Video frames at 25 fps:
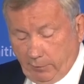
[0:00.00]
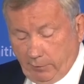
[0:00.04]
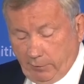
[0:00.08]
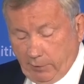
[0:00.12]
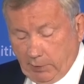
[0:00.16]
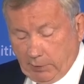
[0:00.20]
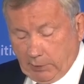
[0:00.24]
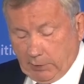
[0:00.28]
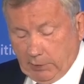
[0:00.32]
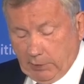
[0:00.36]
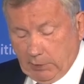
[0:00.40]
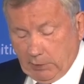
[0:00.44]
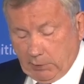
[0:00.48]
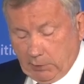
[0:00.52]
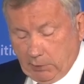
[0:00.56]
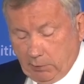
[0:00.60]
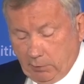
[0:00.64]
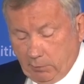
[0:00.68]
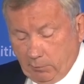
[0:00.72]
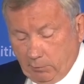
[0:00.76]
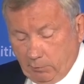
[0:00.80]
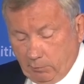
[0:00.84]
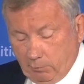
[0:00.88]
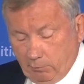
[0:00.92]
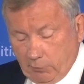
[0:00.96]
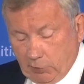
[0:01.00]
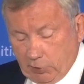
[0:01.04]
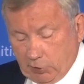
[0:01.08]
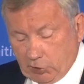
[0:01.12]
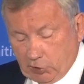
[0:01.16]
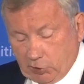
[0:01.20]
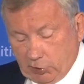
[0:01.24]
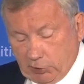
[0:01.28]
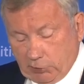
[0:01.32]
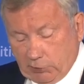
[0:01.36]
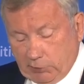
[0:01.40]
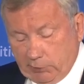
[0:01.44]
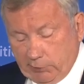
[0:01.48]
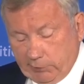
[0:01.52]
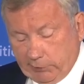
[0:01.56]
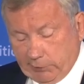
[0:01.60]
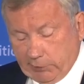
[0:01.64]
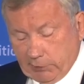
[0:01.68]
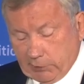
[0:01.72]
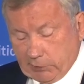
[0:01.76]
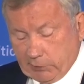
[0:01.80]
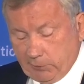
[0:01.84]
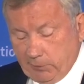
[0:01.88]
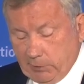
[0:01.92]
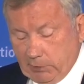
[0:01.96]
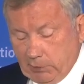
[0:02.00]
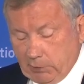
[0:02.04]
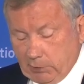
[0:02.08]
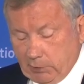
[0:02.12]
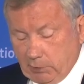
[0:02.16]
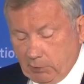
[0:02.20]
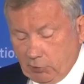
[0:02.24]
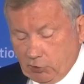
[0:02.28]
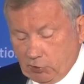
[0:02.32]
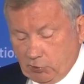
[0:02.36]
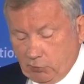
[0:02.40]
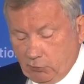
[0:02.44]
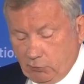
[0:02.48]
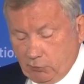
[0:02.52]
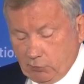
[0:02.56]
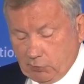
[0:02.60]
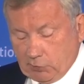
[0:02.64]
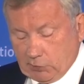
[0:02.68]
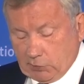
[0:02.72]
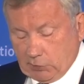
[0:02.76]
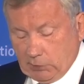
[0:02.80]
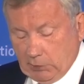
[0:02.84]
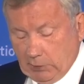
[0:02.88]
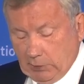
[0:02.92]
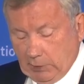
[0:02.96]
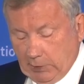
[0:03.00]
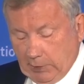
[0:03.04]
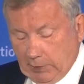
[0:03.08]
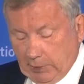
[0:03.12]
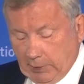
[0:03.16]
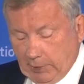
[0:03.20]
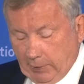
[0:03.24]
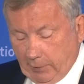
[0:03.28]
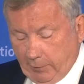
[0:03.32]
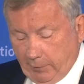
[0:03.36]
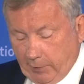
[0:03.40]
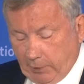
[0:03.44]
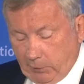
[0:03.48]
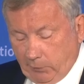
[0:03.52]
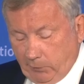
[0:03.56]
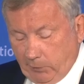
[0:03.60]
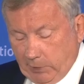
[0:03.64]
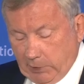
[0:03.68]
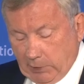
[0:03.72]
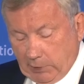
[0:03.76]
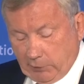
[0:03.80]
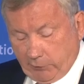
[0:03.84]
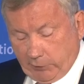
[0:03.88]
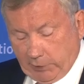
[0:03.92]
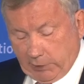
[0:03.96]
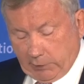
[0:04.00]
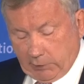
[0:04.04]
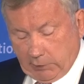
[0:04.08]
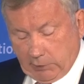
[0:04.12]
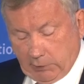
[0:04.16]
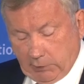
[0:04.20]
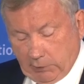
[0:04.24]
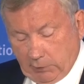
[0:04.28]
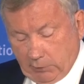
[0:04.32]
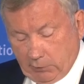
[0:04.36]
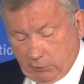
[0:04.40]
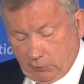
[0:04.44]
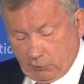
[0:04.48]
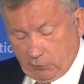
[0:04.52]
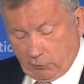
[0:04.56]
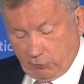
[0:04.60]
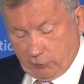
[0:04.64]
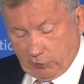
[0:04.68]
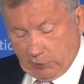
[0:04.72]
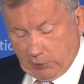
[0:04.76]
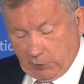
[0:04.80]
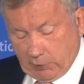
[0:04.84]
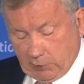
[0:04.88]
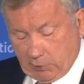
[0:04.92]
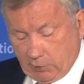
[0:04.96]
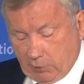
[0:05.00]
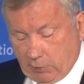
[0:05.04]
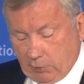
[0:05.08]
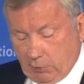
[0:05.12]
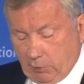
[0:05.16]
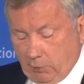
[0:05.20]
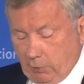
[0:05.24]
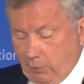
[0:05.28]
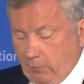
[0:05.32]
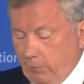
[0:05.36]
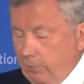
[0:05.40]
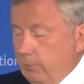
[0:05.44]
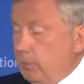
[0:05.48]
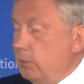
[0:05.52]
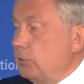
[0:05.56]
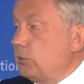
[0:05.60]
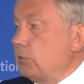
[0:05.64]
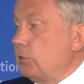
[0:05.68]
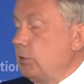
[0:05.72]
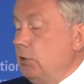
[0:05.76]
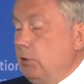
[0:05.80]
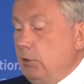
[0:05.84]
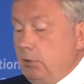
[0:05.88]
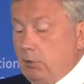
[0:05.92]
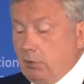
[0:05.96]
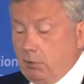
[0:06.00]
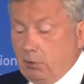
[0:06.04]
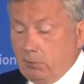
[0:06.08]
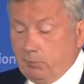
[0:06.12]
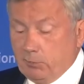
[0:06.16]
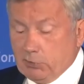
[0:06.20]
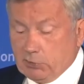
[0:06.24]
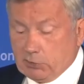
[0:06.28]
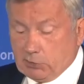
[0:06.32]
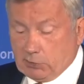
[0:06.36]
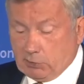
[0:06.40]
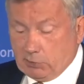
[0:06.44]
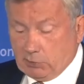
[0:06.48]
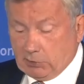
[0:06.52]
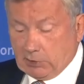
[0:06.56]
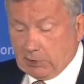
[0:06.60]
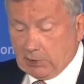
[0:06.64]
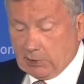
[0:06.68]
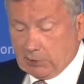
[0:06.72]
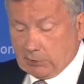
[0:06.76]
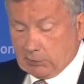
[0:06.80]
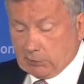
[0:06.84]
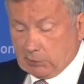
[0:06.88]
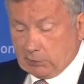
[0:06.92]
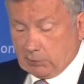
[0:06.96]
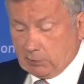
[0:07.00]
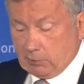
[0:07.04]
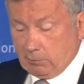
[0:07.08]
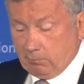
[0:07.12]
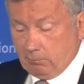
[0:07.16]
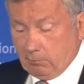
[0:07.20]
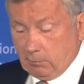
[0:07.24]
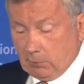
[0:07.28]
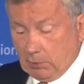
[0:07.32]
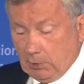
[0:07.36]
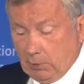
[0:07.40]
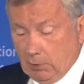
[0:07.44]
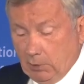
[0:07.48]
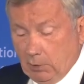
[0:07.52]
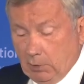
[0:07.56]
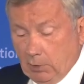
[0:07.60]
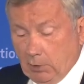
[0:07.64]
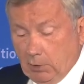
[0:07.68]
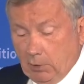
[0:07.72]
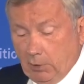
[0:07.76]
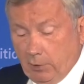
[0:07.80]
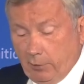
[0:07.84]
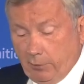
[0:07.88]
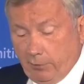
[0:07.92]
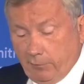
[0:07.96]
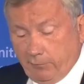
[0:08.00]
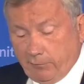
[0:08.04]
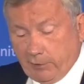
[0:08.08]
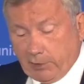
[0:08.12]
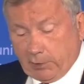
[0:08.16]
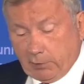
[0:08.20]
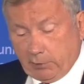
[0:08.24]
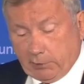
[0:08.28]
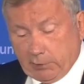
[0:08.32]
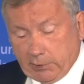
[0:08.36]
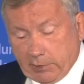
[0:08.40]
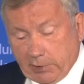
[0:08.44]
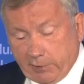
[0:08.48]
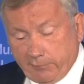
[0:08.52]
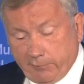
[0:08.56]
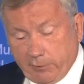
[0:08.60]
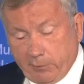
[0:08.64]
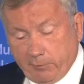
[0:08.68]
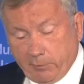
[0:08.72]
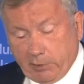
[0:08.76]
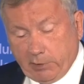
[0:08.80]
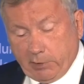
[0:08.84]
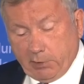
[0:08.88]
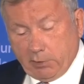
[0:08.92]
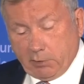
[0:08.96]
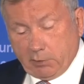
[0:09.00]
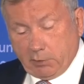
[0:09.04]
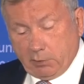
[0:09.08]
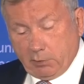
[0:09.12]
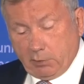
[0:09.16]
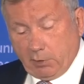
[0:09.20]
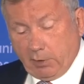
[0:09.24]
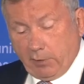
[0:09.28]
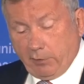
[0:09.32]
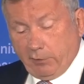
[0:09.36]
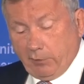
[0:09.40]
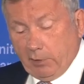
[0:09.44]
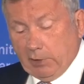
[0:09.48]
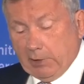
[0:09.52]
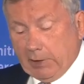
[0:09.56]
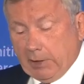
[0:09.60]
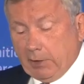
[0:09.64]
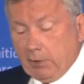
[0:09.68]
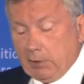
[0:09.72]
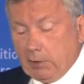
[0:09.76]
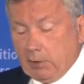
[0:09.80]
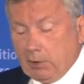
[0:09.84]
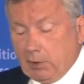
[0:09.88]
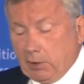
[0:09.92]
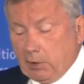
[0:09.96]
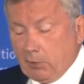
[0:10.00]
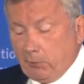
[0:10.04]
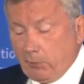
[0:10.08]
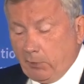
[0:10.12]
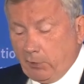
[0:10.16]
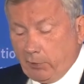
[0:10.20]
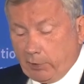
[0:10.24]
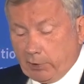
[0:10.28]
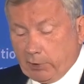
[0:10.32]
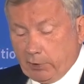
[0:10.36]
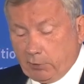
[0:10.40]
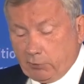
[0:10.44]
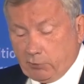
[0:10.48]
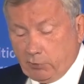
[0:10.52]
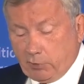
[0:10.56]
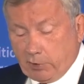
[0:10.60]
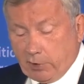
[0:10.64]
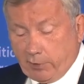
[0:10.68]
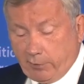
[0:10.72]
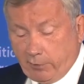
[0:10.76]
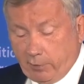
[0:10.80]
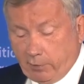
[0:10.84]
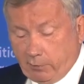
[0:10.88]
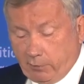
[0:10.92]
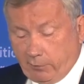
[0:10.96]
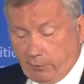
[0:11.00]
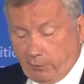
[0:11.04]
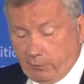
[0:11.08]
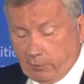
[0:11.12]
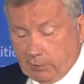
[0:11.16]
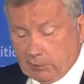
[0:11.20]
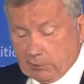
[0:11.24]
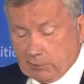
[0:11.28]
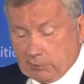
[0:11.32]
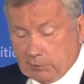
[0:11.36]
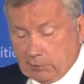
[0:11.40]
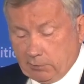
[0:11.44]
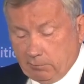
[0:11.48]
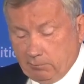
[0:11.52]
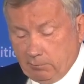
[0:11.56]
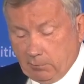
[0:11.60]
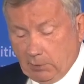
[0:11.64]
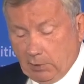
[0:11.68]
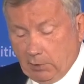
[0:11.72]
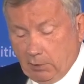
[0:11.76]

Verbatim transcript: The Kiel Munition Clearance Week shows that we are ready to take on this enormous task. The federal government and the Länder are working together on this.